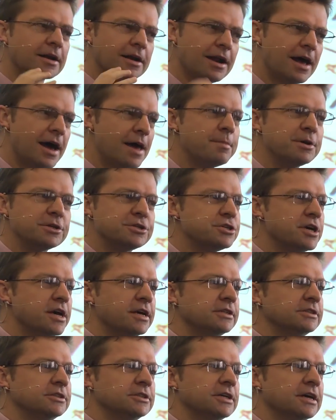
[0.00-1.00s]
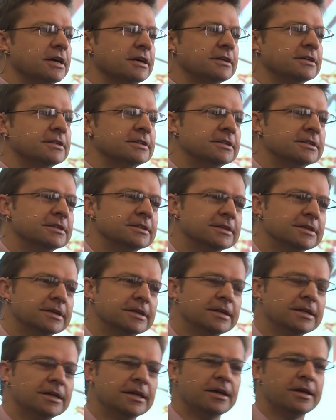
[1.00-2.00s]
climate change here.
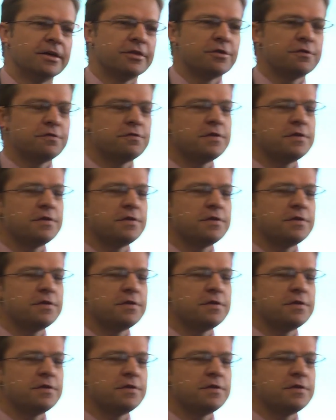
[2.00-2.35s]
The